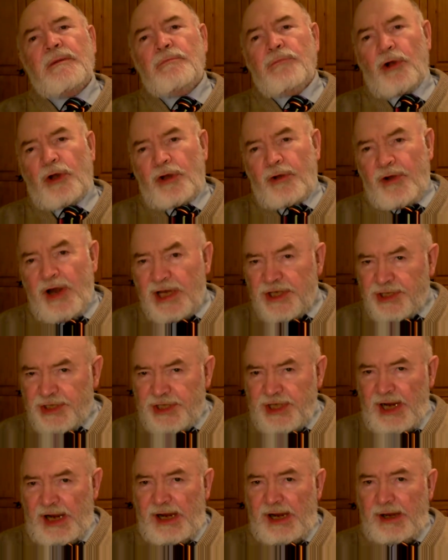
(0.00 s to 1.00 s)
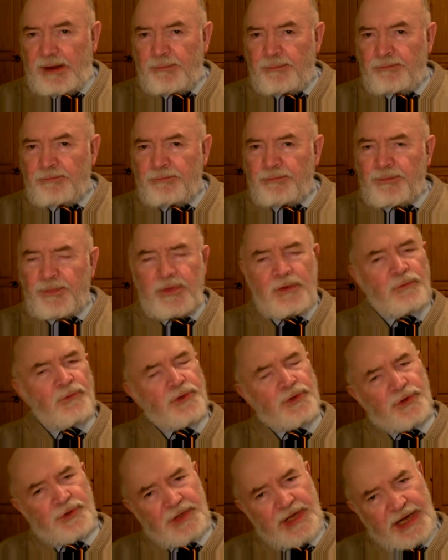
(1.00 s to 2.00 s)
Bucharest time,
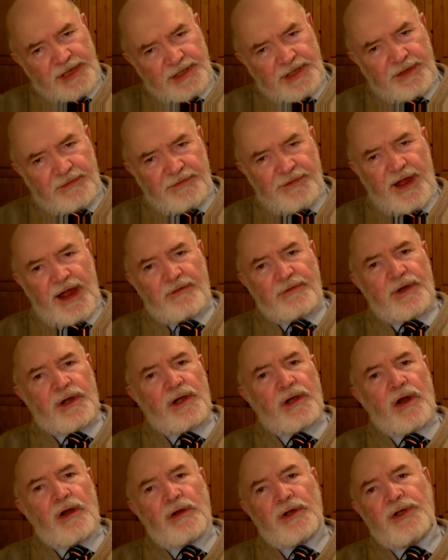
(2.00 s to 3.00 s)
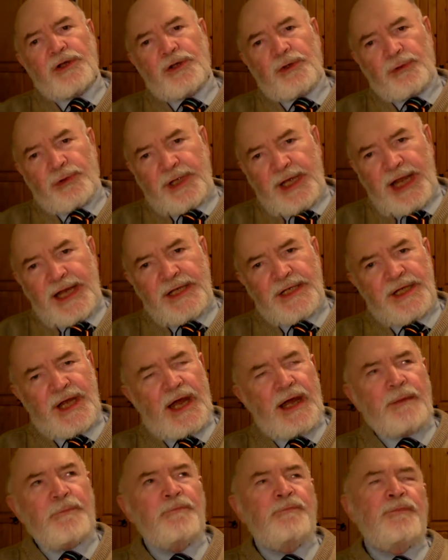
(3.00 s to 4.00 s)
which was actually 5 o'clock UK
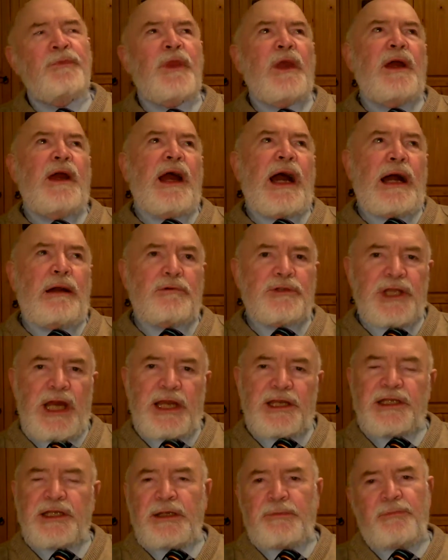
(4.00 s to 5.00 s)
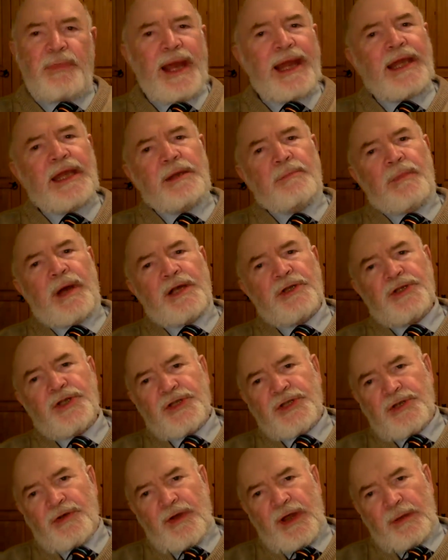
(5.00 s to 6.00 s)
time, I was actually back in
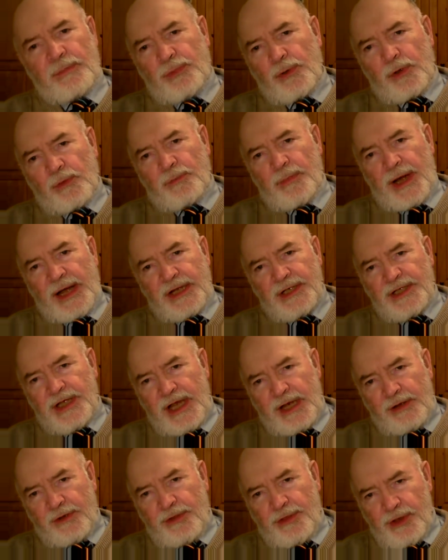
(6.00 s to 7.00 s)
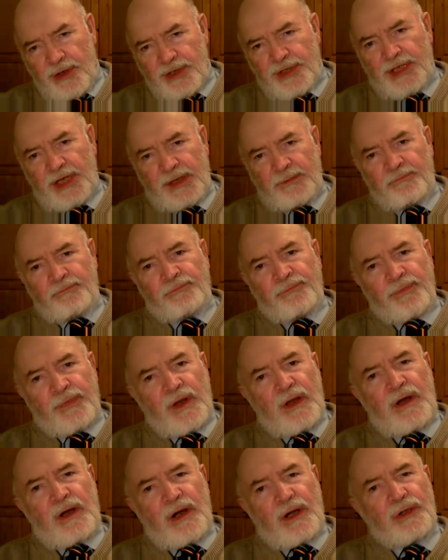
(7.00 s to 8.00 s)
Manchester Airport by 10:30.
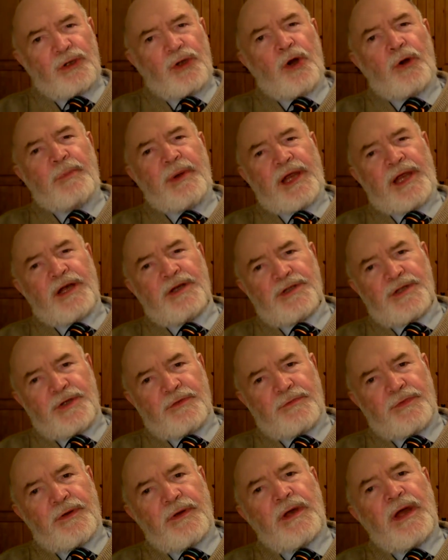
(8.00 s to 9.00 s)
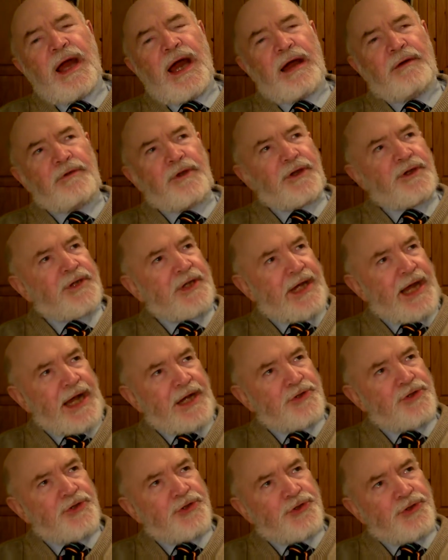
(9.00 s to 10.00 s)
Although because of having to
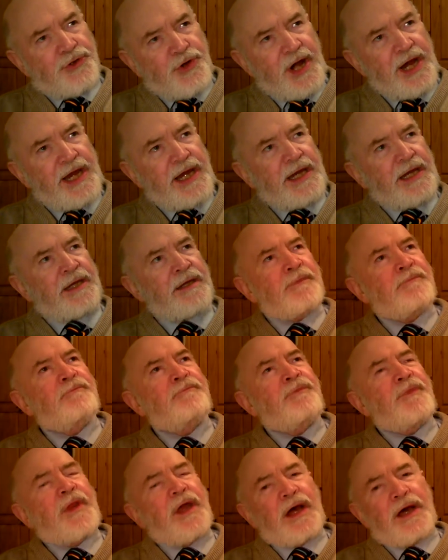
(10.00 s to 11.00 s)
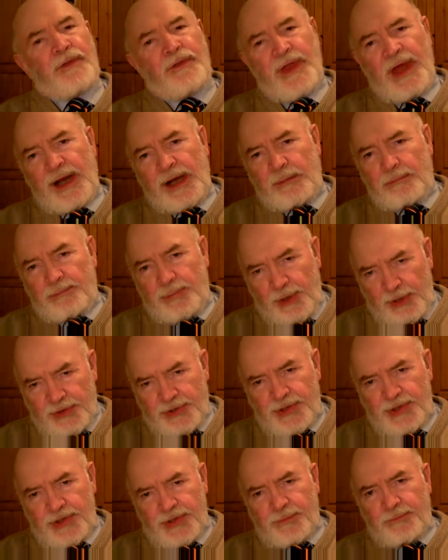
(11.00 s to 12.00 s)
catch a train and then a
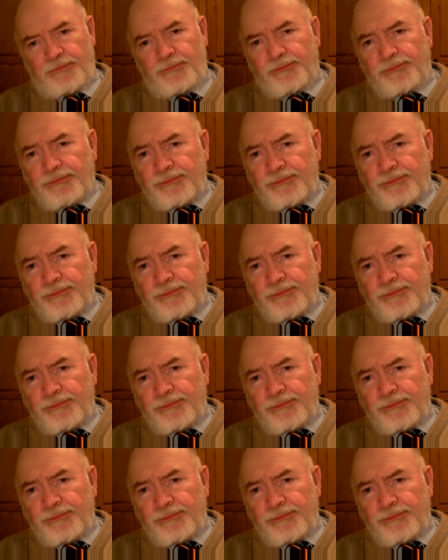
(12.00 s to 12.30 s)
bus